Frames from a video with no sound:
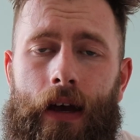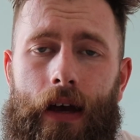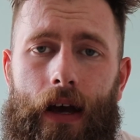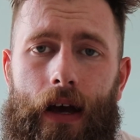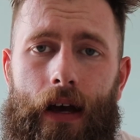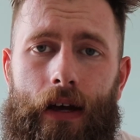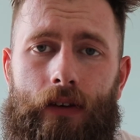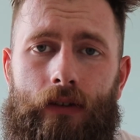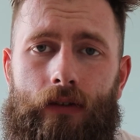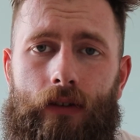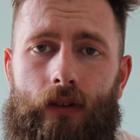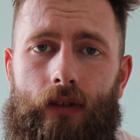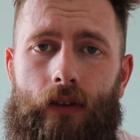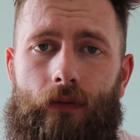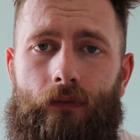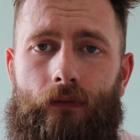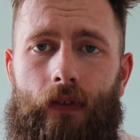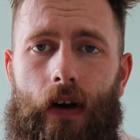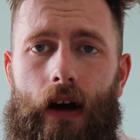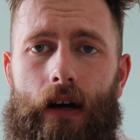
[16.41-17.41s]
And the
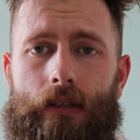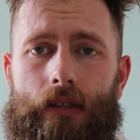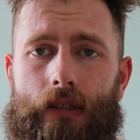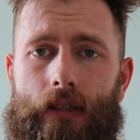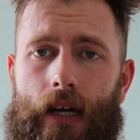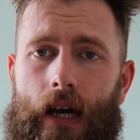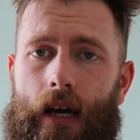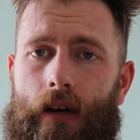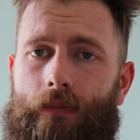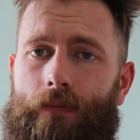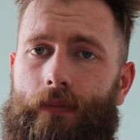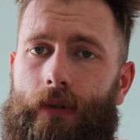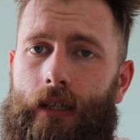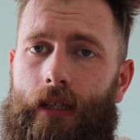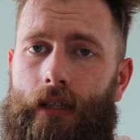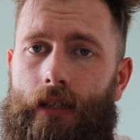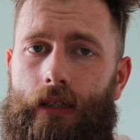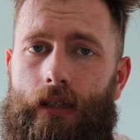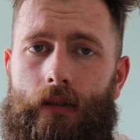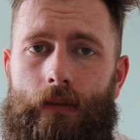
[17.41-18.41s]
first step
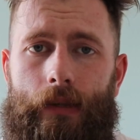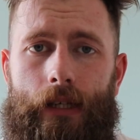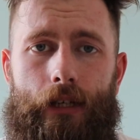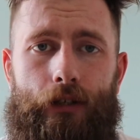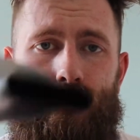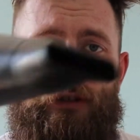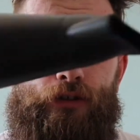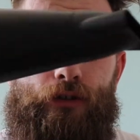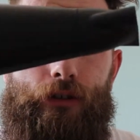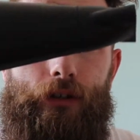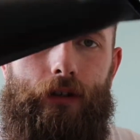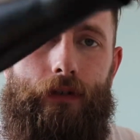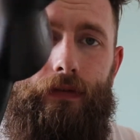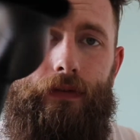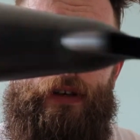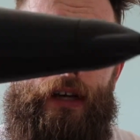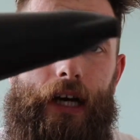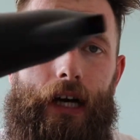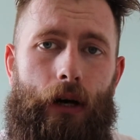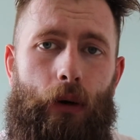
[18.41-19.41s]
is to make sure you've
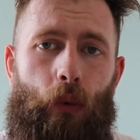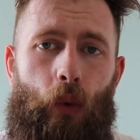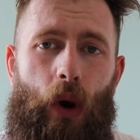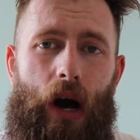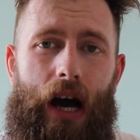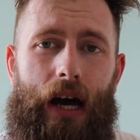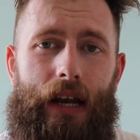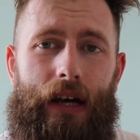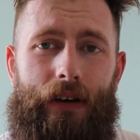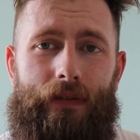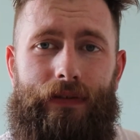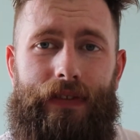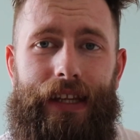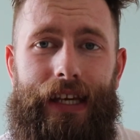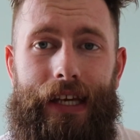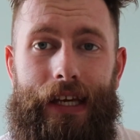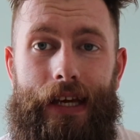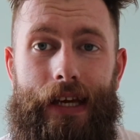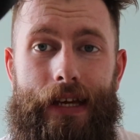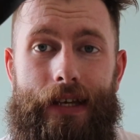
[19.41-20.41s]
got one of
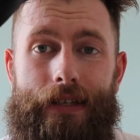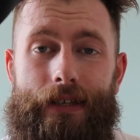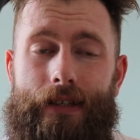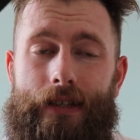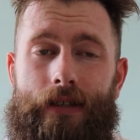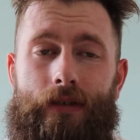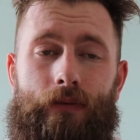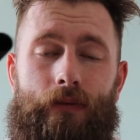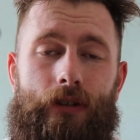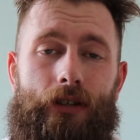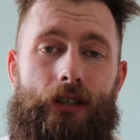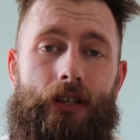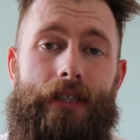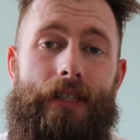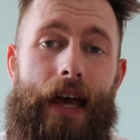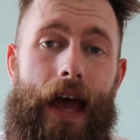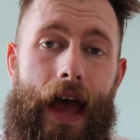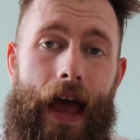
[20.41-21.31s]
these, which is a